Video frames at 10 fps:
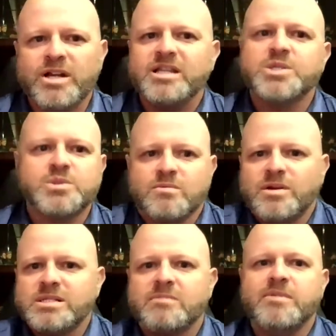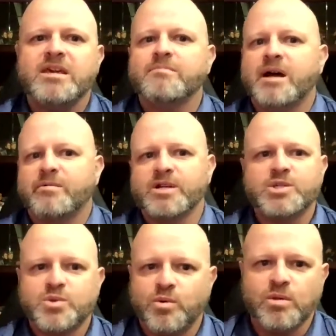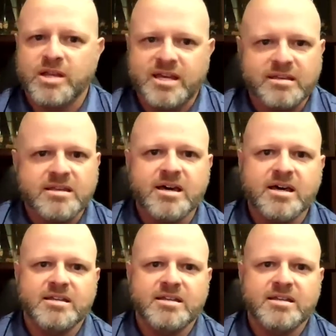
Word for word: what does it mean by retooling